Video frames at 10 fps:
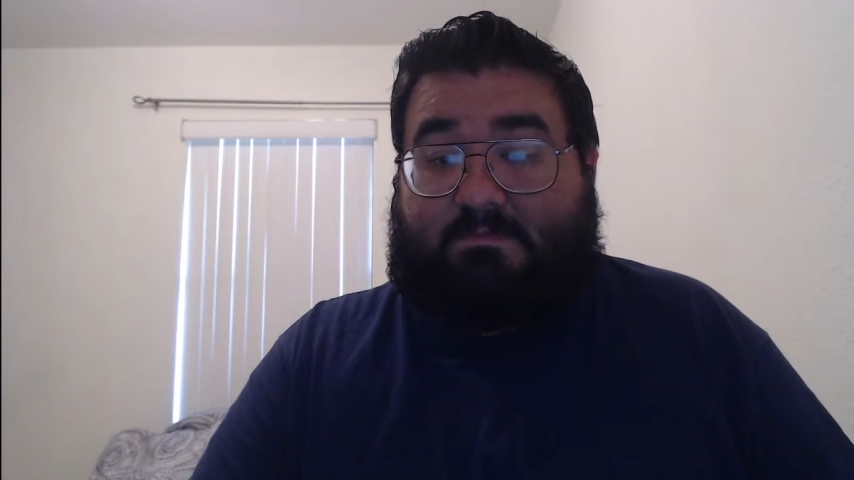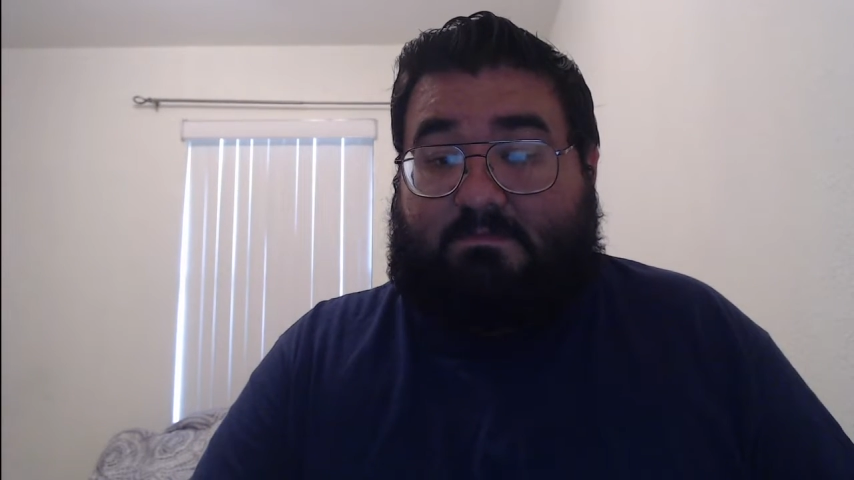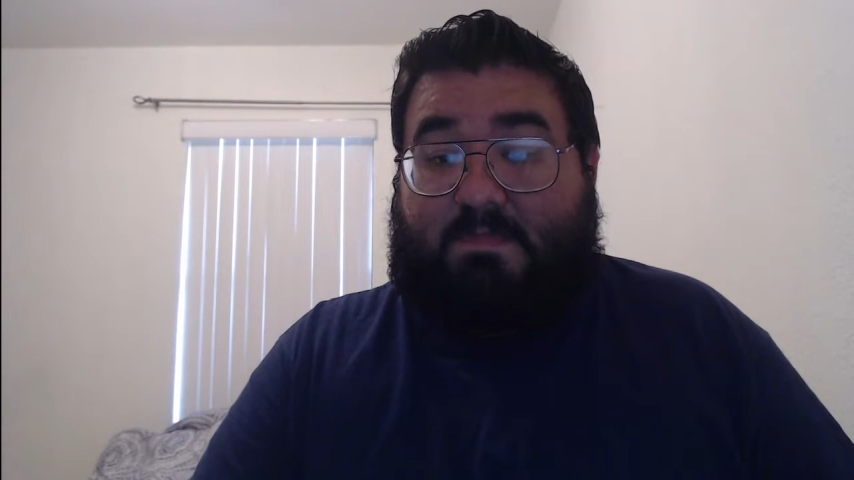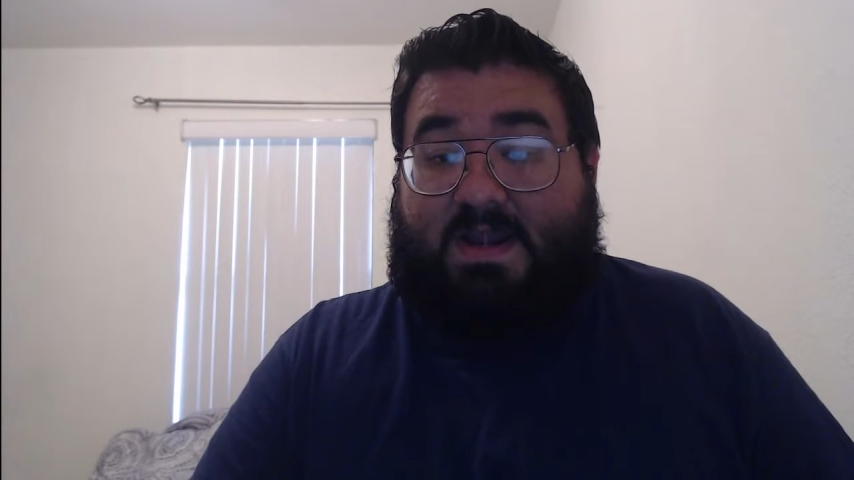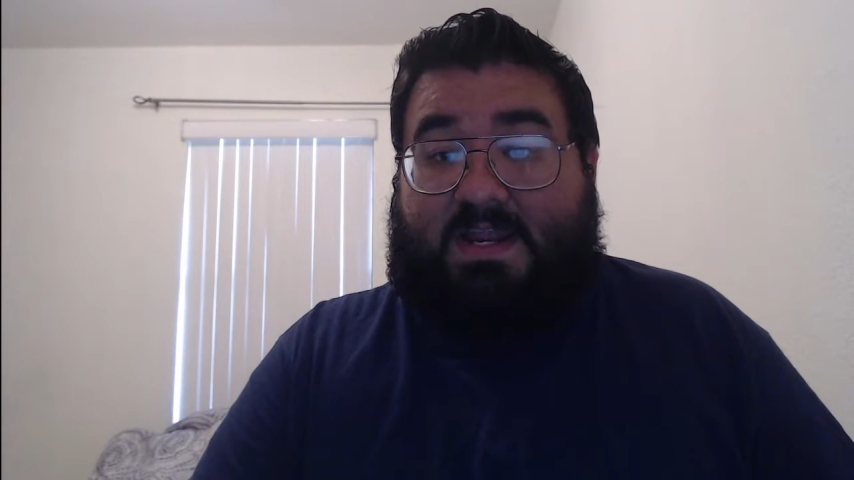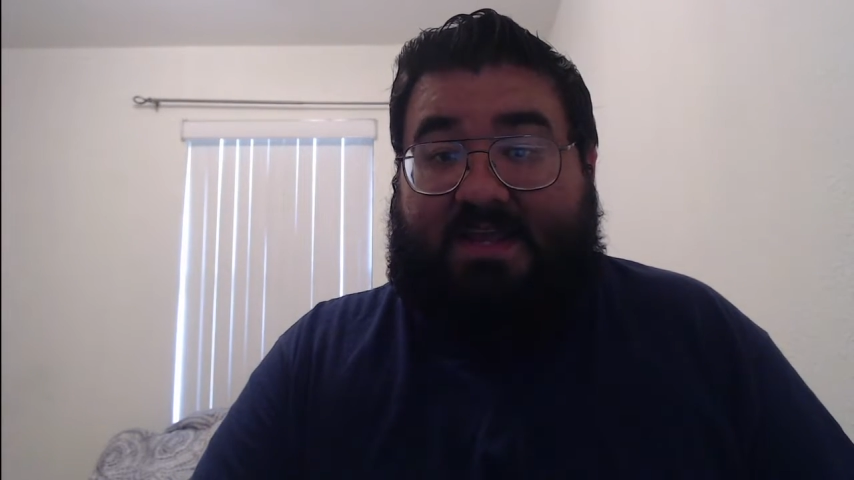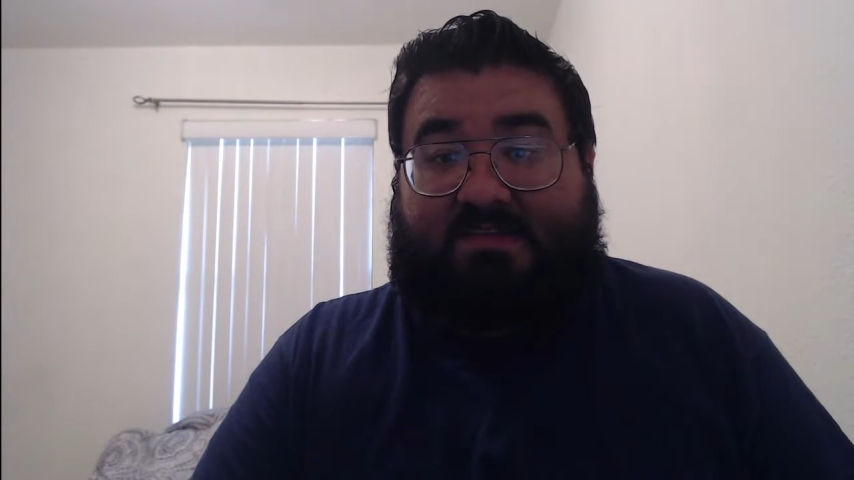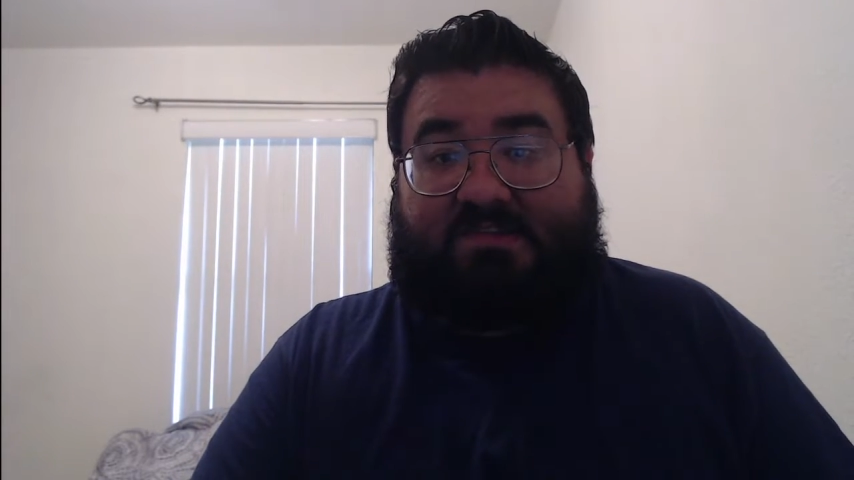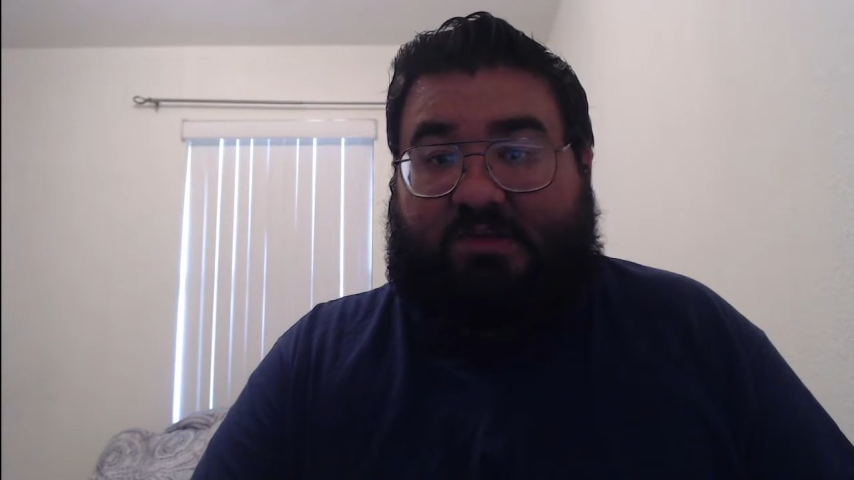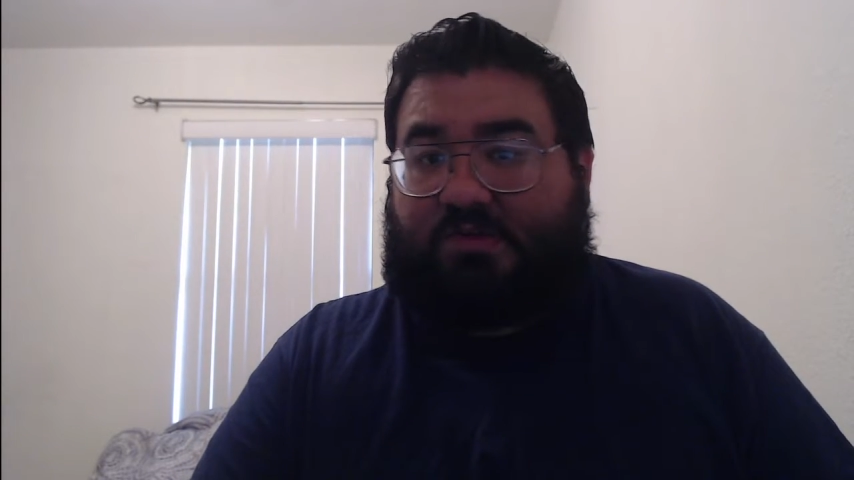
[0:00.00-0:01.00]
Money
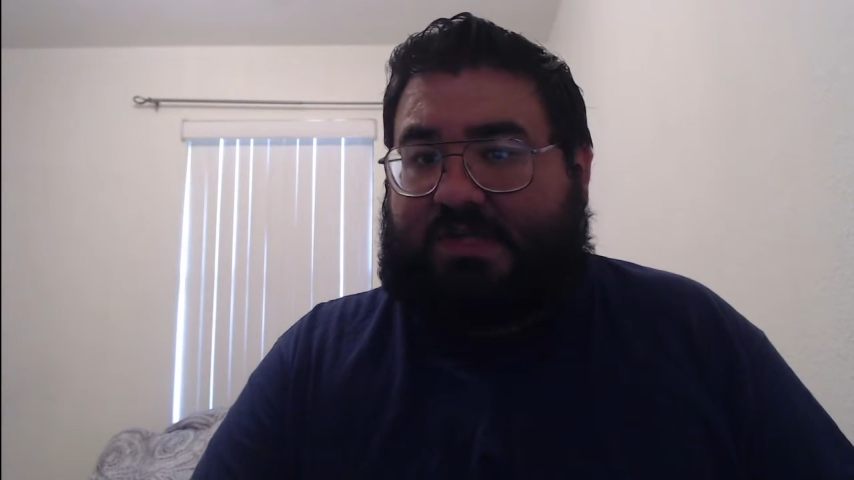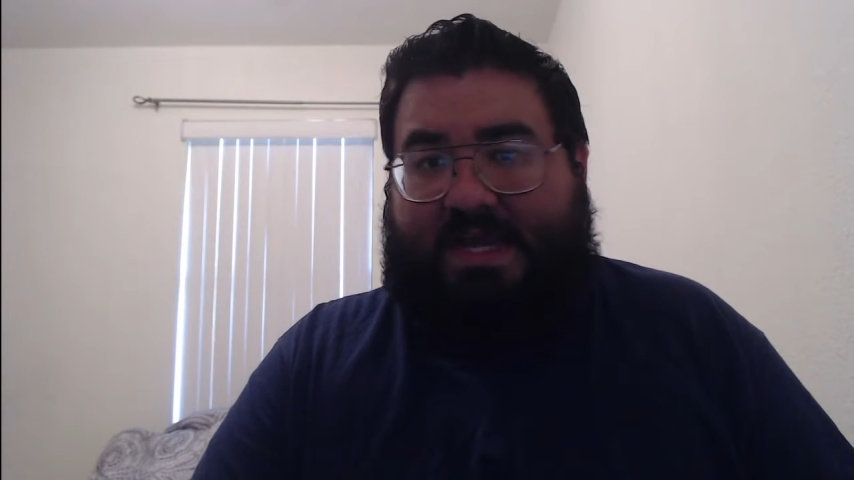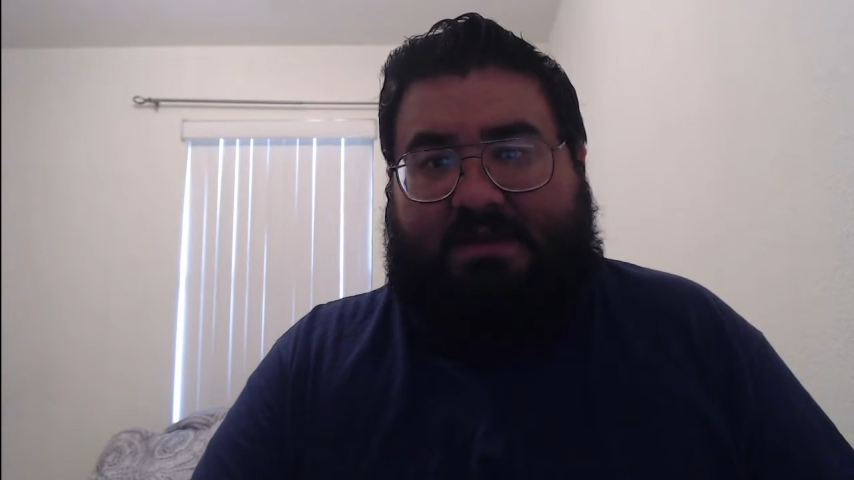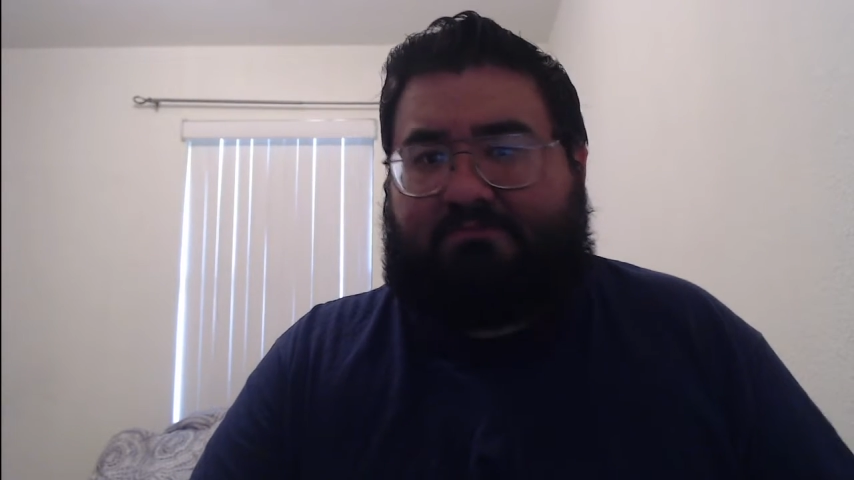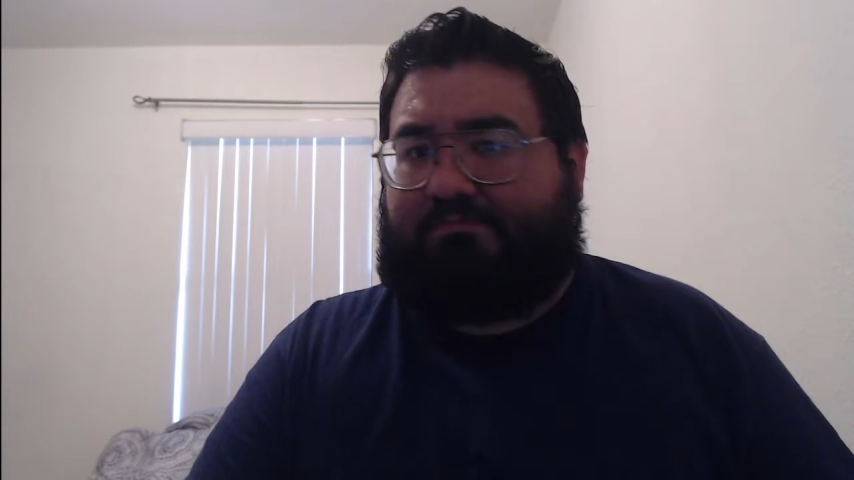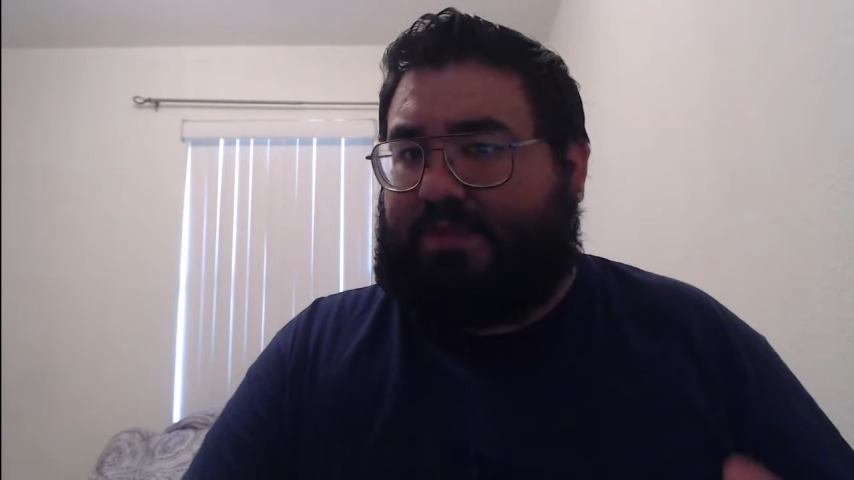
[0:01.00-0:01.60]
is still tight,